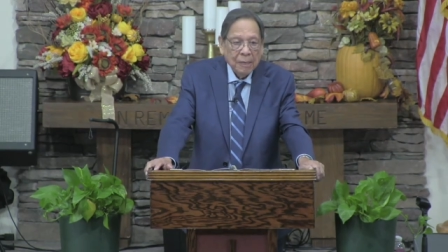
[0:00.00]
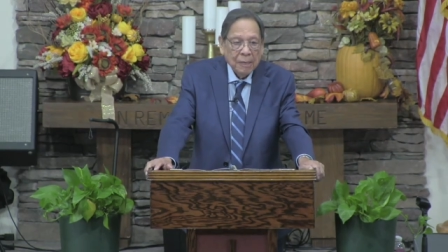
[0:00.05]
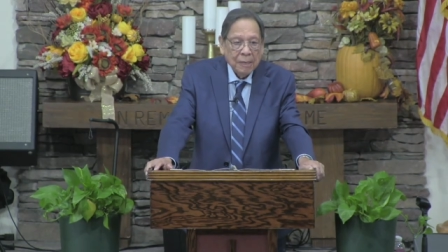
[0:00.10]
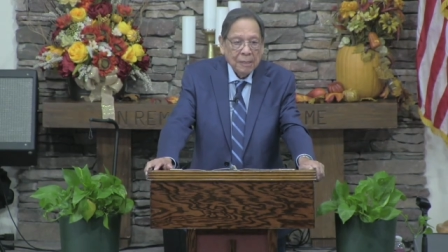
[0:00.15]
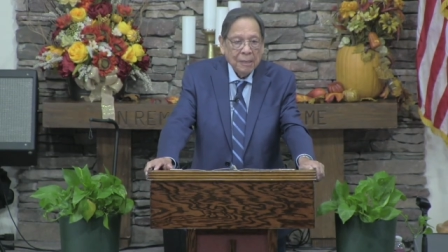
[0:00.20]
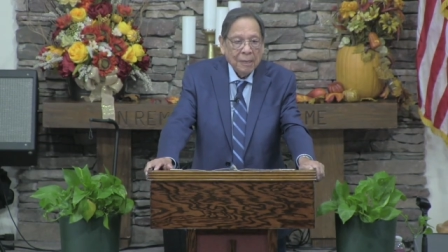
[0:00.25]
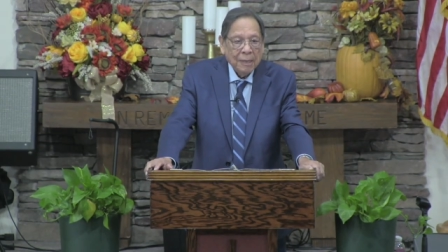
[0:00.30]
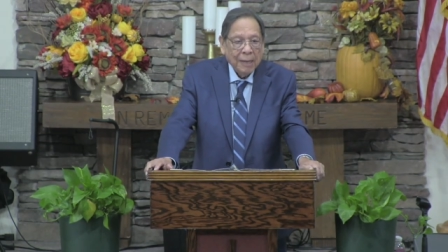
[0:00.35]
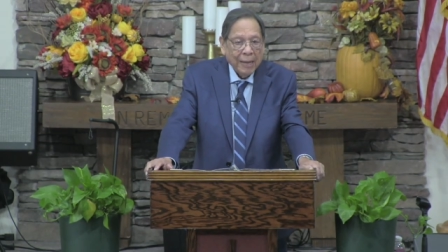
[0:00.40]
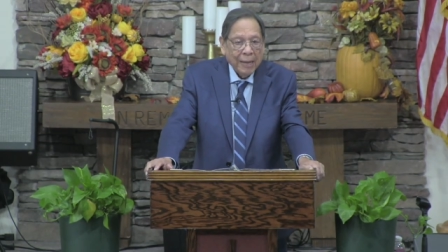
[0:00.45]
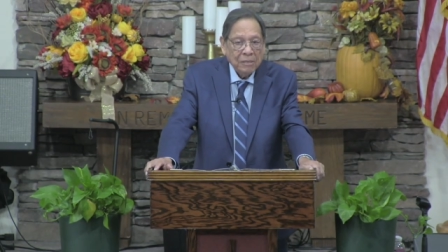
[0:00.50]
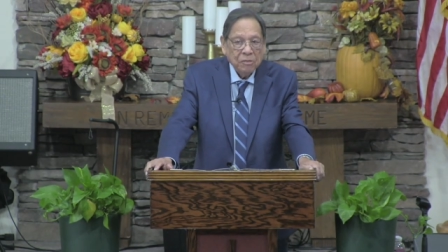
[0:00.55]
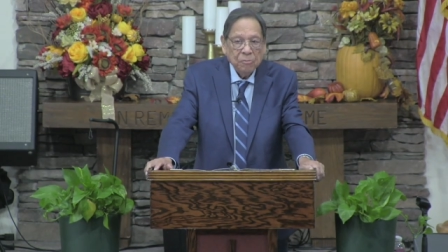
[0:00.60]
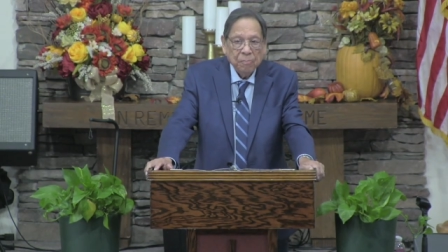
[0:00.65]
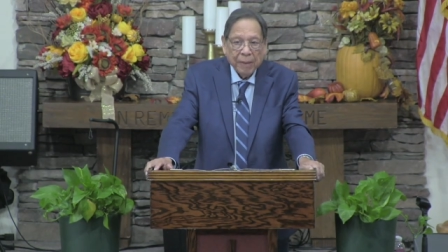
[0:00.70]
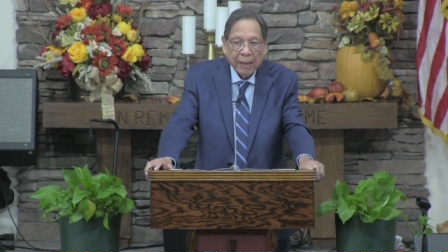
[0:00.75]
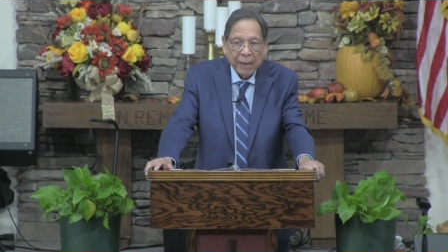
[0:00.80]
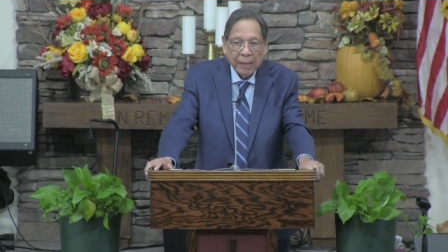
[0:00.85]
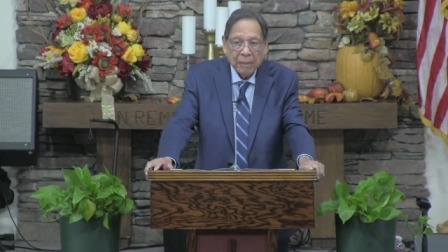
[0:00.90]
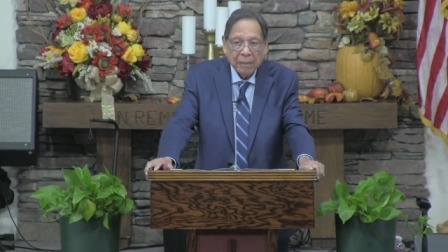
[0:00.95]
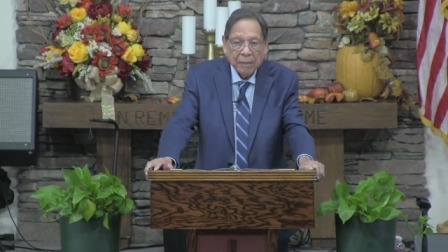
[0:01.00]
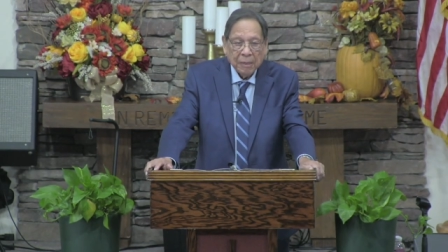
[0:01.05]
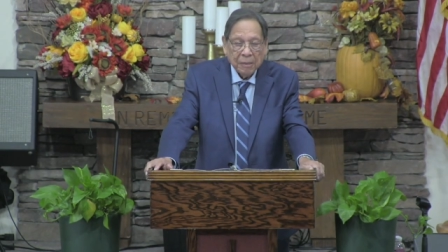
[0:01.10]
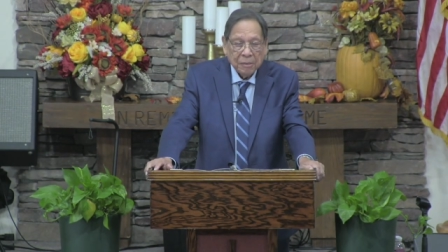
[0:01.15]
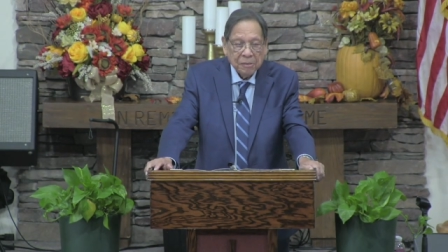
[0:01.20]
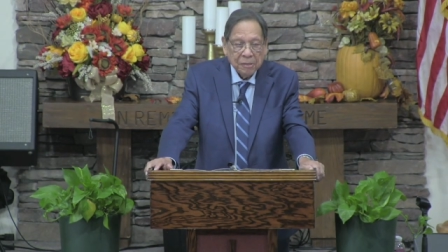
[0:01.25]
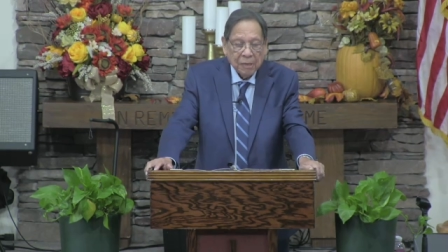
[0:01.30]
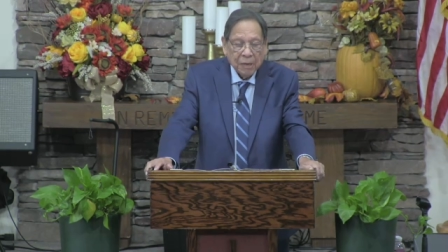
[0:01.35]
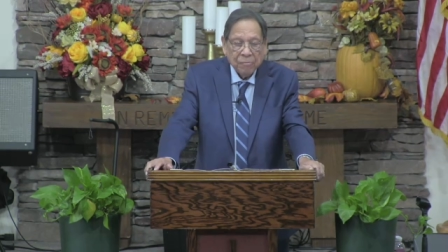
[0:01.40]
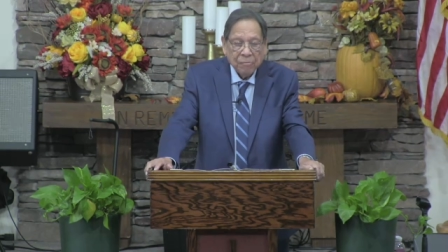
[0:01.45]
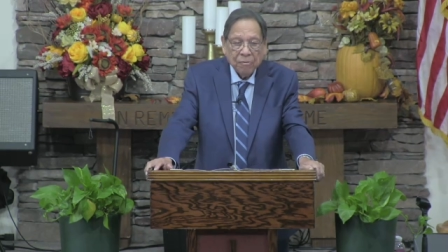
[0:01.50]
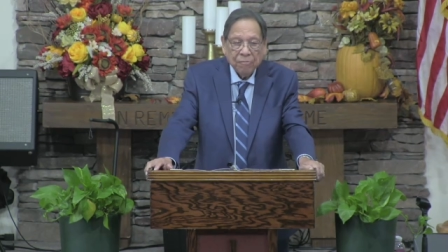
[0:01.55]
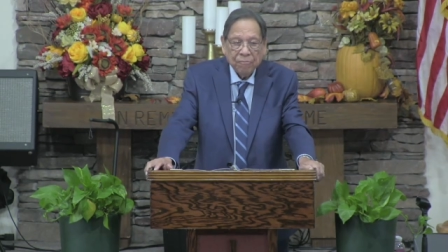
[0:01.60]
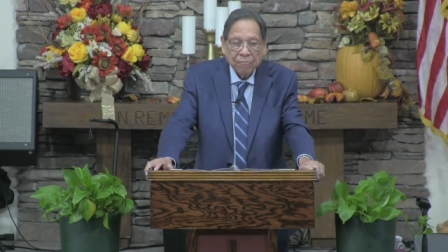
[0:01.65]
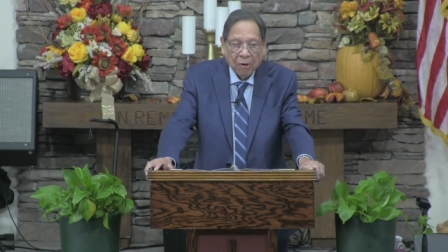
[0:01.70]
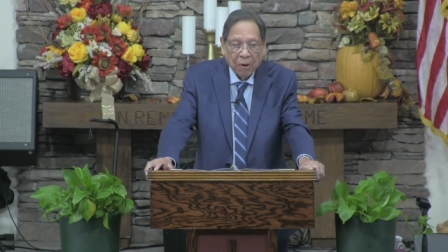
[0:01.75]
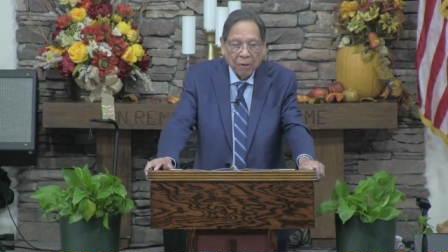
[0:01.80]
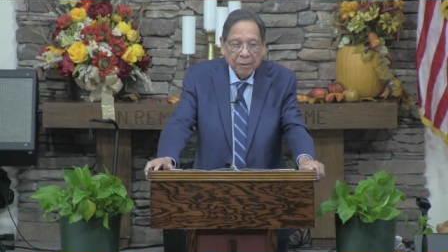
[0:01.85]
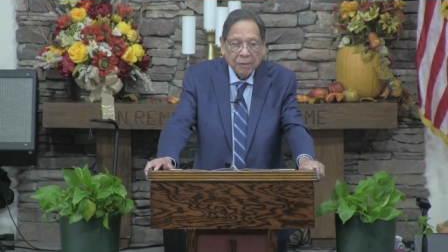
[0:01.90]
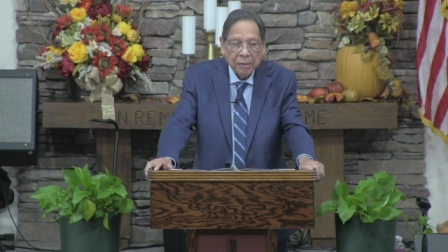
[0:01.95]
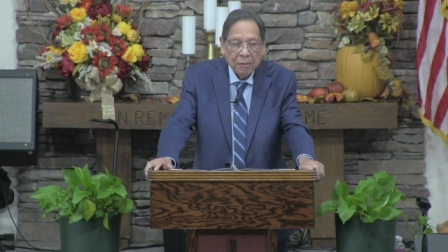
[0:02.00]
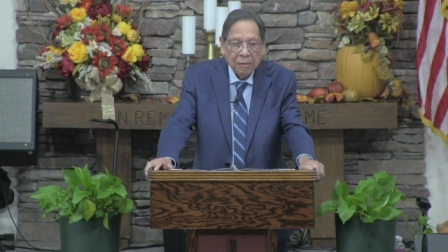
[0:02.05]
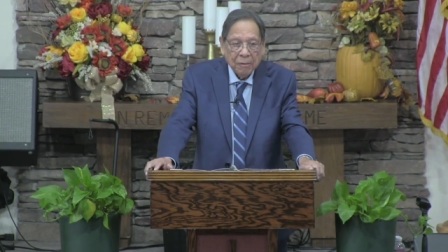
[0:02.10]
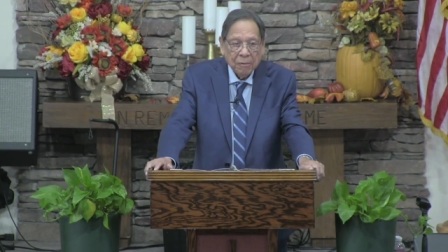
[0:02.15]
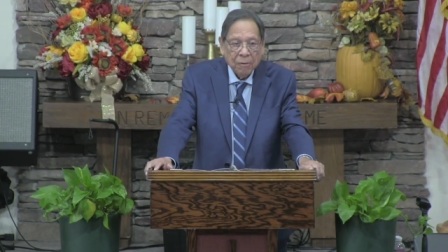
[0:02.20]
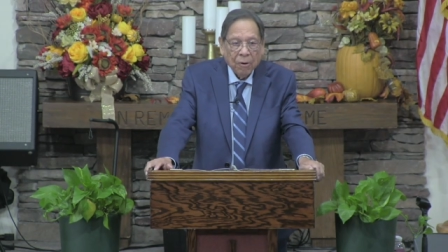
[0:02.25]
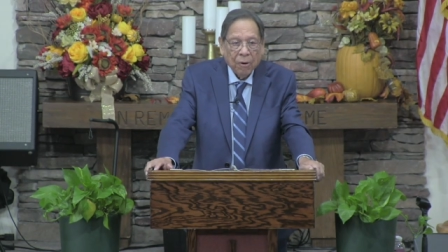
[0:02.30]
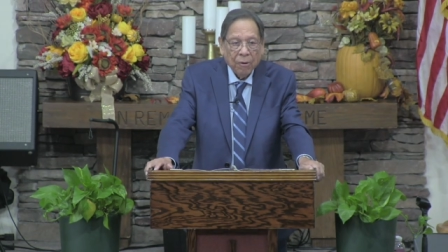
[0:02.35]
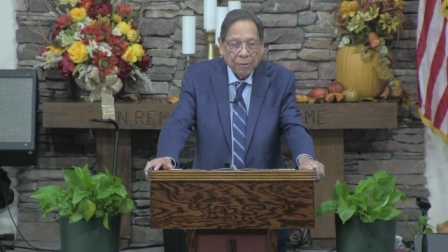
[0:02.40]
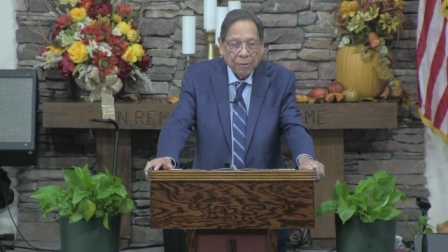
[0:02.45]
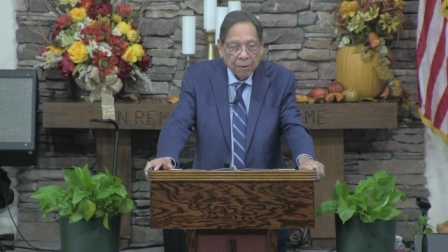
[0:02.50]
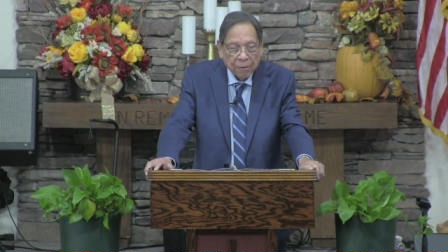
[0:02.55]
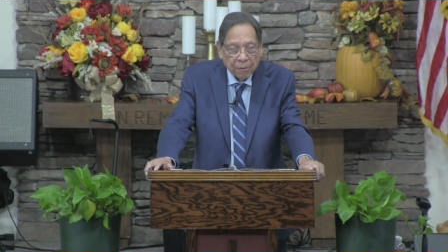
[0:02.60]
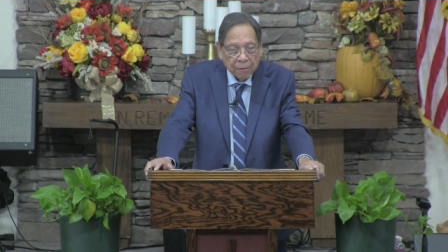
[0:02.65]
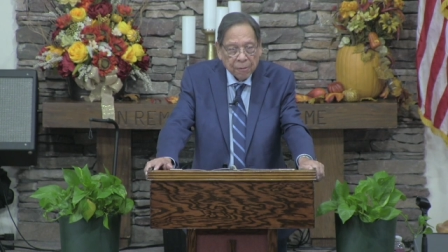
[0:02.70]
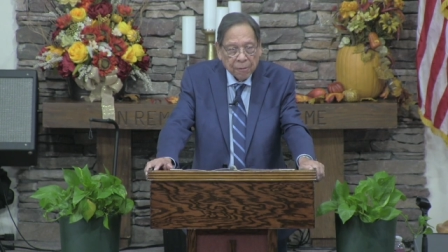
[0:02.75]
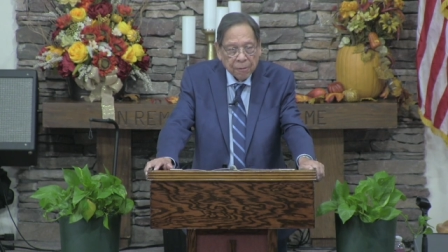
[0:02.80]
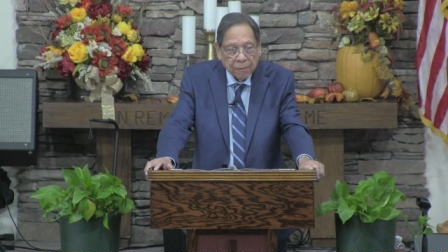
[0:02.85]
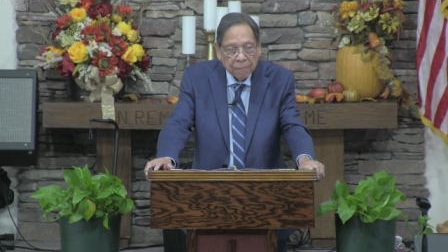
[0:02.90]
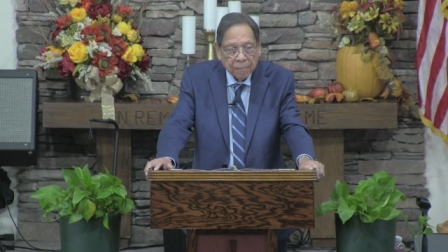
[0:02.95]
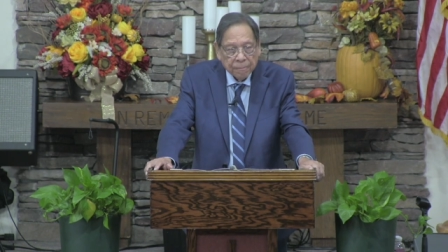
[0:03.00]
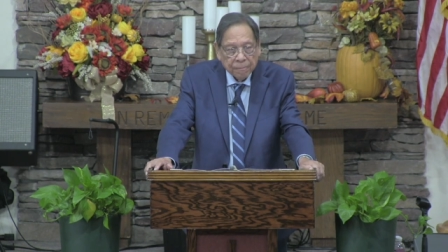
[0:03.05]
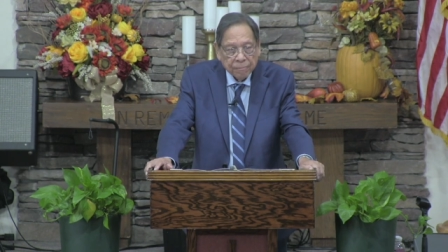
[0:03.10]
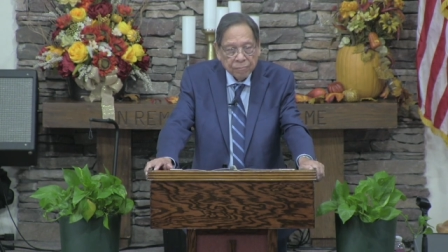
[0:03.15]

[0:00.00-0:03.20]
in the last battle that is ever fought on earth.